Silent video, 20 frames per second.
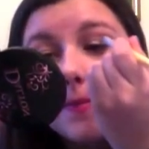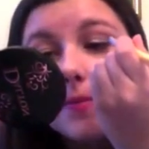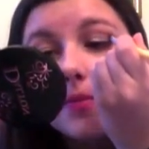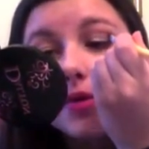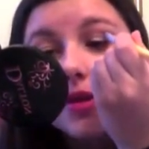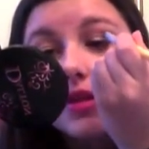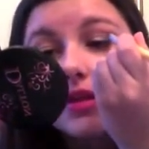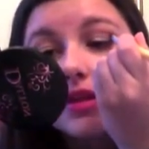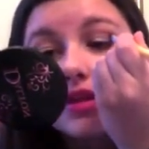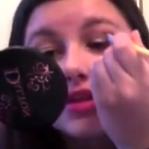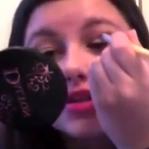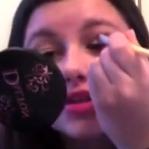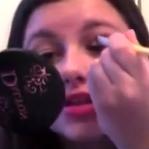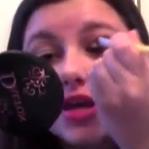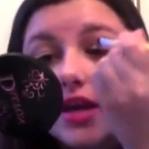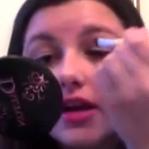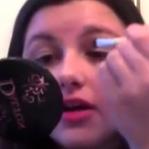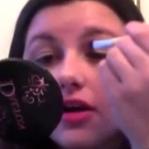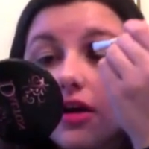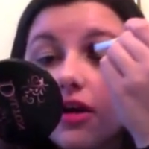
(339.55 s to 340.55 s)
put this
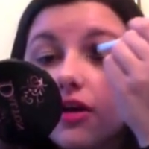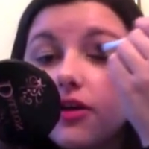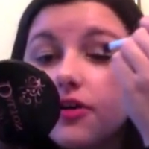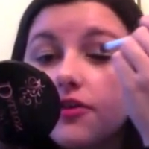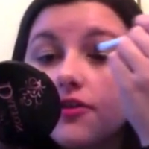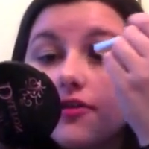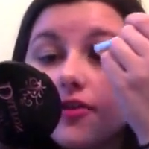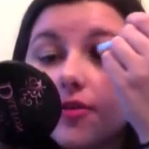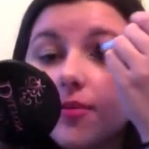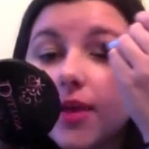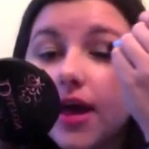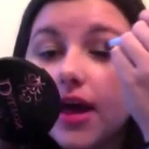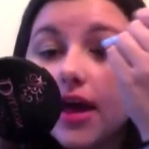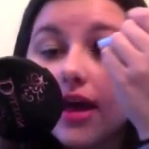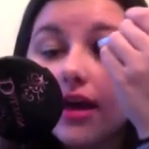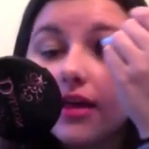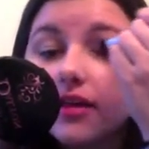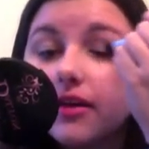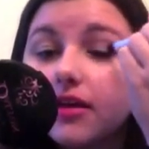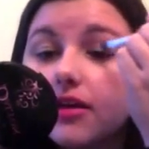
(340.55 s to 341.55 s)
shade all over my
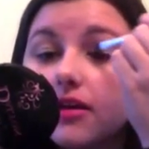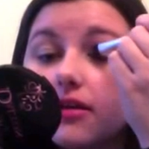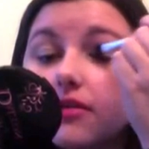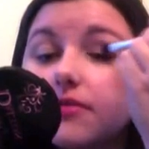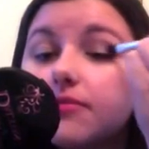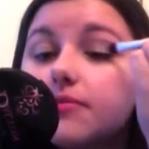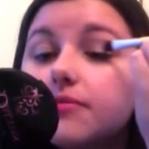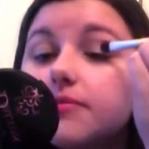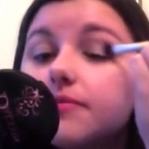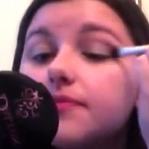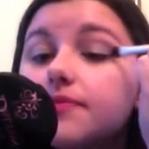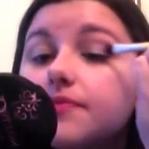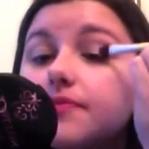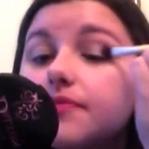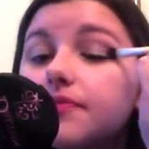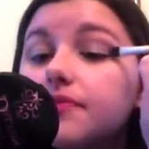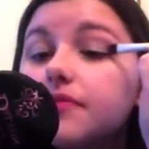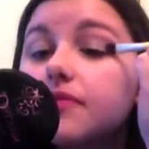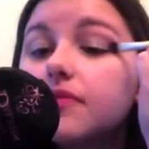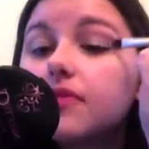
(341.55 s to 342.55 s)
eyelid.
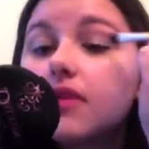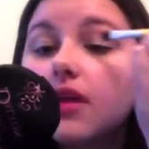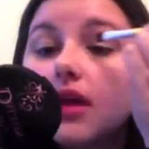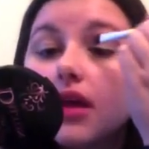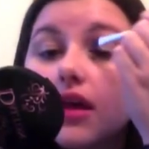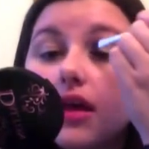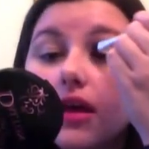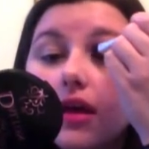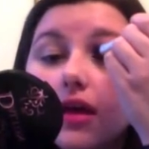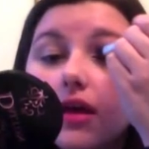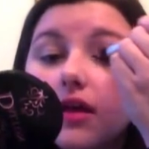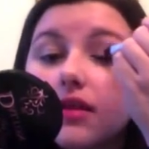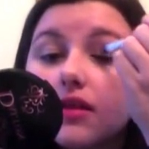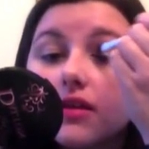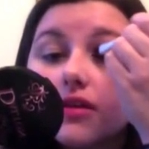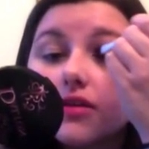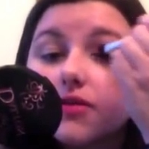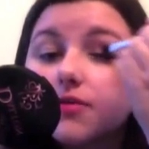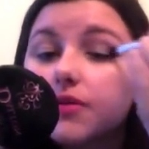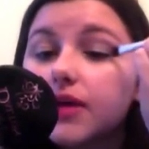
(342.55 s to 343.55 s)

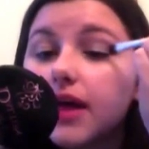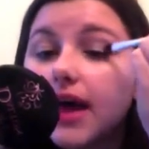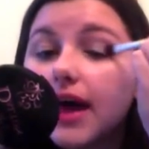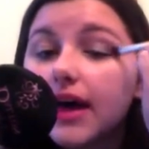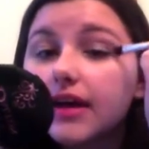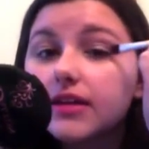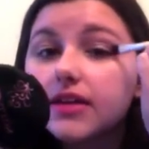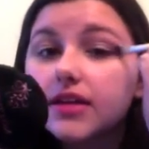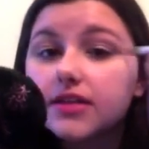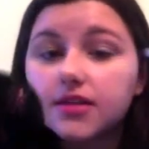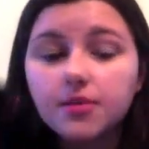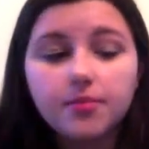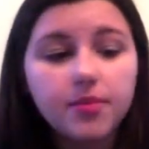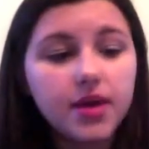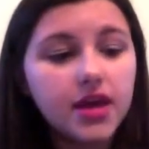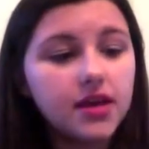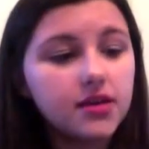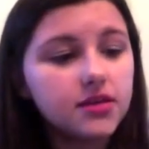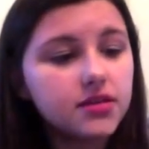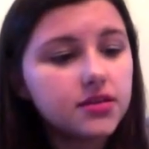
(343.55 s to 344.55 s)
This will act as a
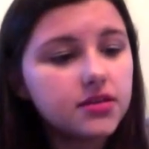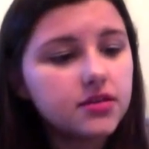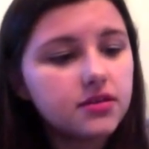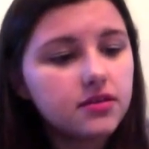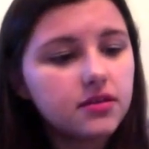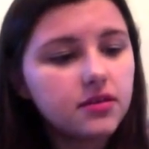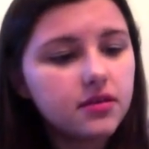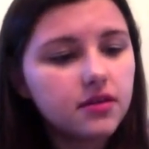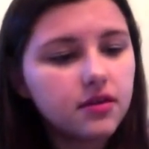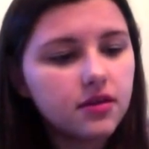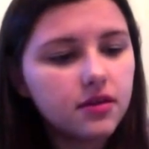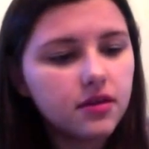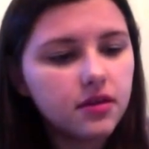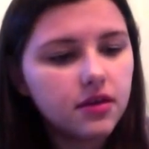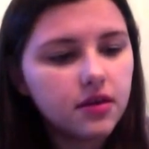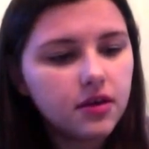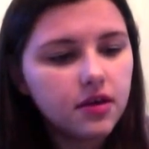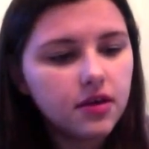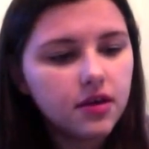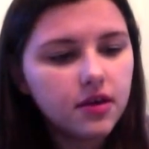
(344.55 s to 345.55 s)
base
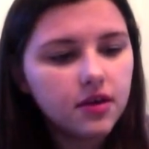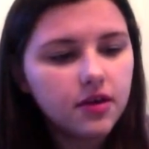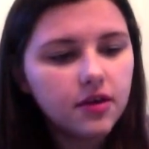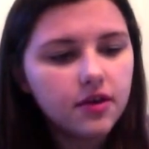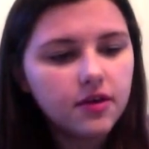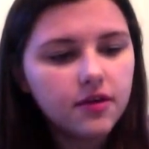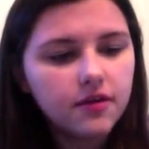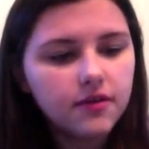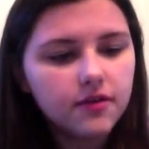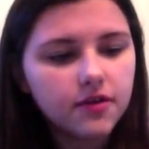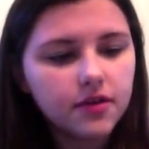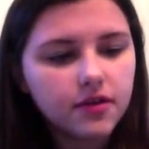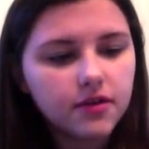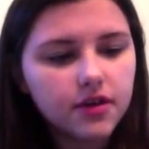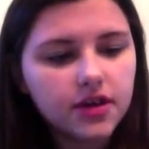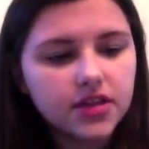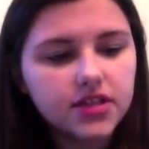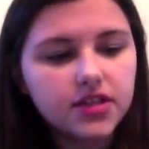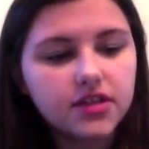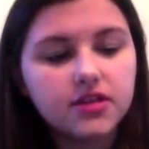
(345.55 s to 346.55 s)
for the
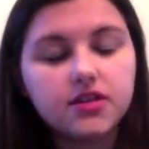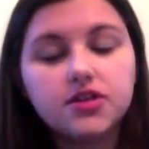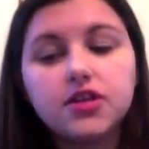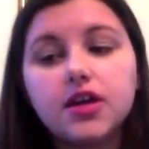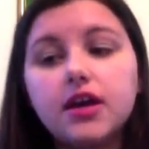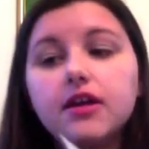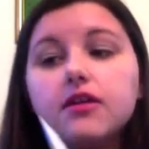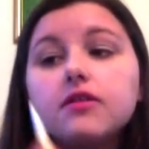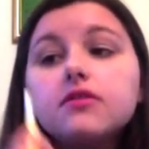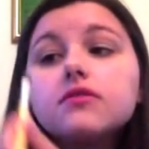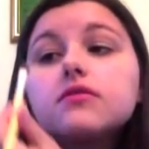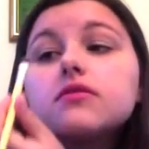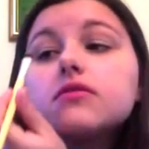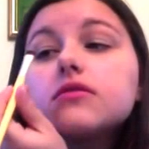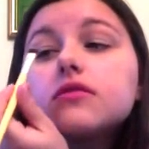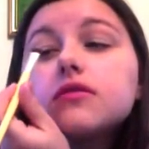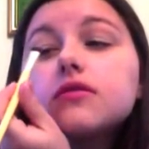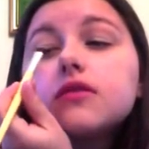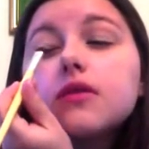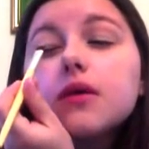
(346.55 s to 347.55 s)
rest of the
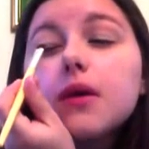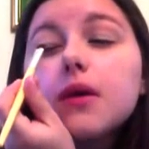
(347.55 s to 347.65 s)
shadows.